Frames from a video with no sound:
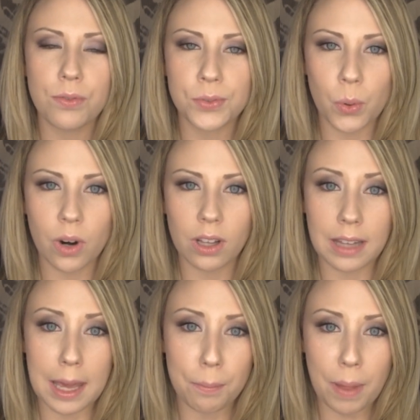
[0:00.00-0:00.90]
for
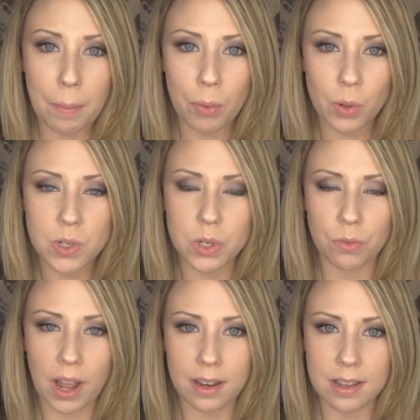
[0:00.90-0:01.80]
like pimples
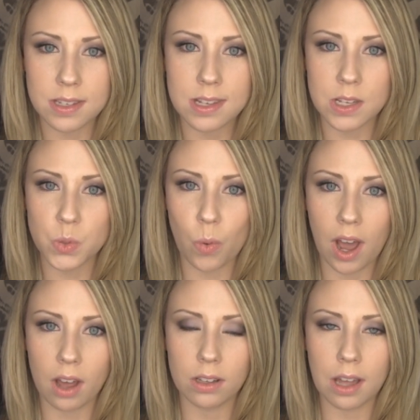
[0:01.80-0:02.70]
or redness as
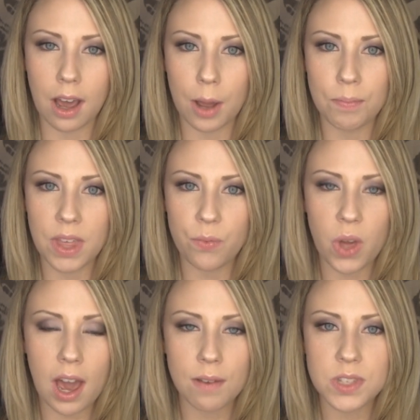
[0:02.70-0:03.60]
well. If
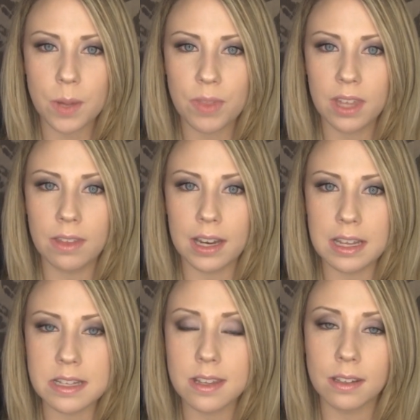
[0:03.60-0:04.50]
you have something that
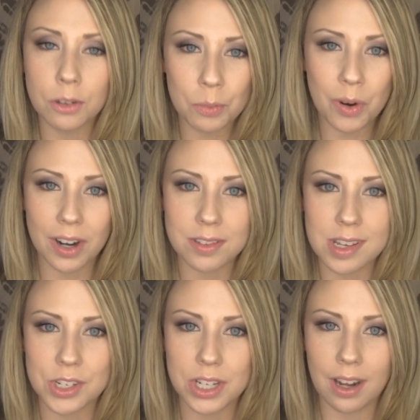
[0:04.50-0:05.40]
needs a little more
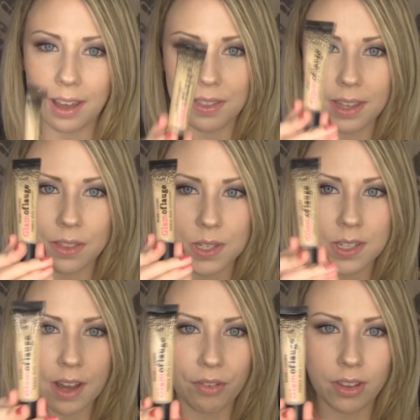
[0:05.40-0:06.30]
attention, I think
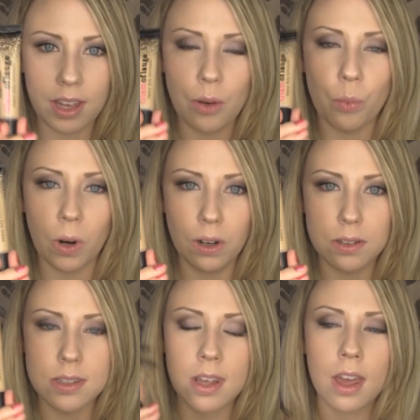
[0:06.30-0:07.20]
this definitely
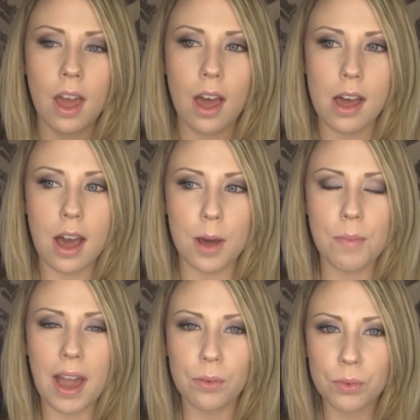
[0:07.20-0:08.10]
works.
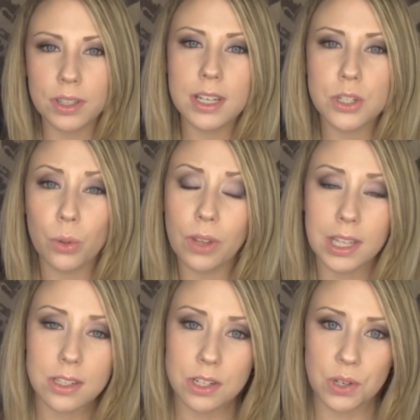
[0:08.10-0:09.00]
I really don't
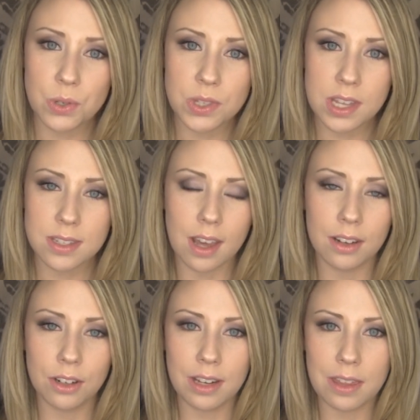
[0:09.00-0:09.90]
like to use this
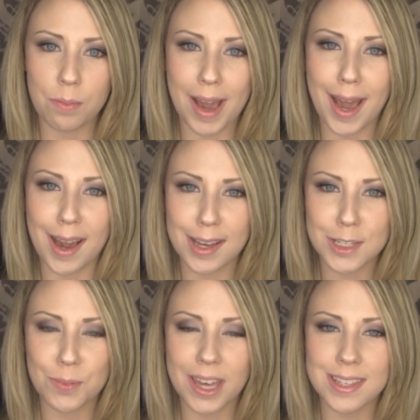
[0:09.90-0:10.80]
underneath my
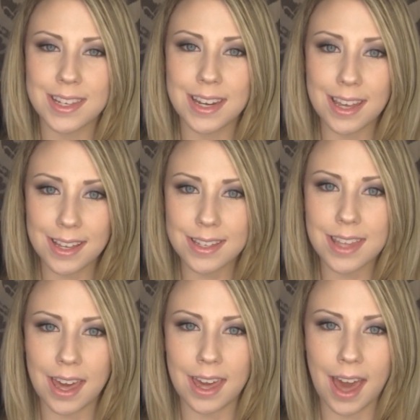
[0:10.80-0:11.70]
eyes because it
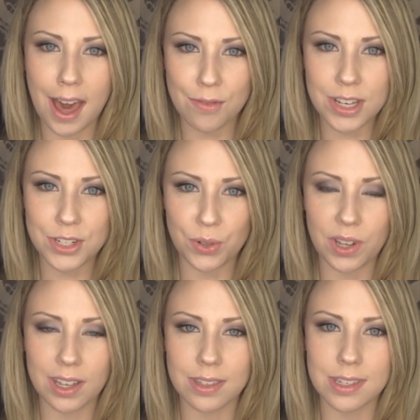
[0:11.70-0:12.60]
is a heavy
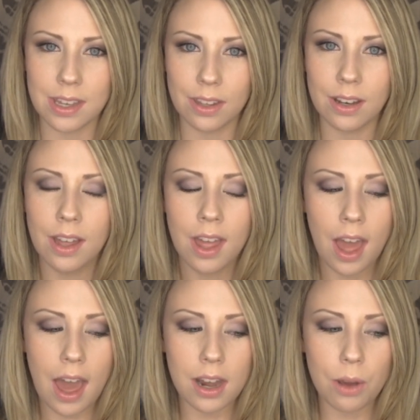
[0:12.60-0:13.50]
duty concealer,
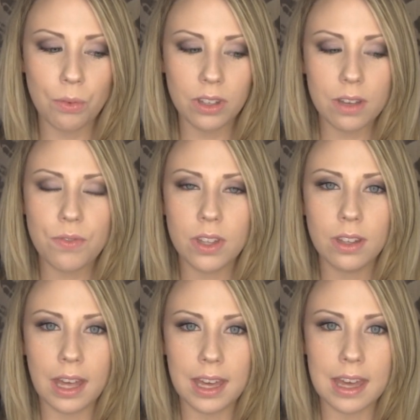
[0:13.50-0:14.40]
and I really
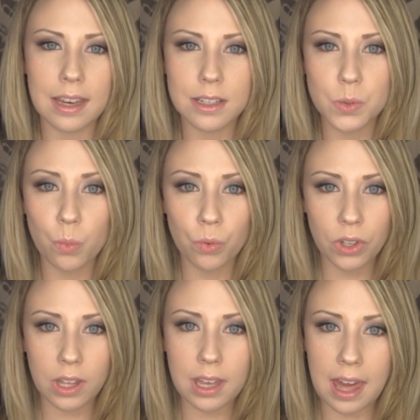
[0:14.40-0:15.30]
feel like it gets
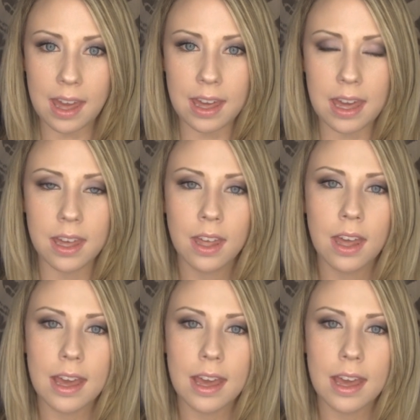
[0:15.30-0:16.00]
really cakey,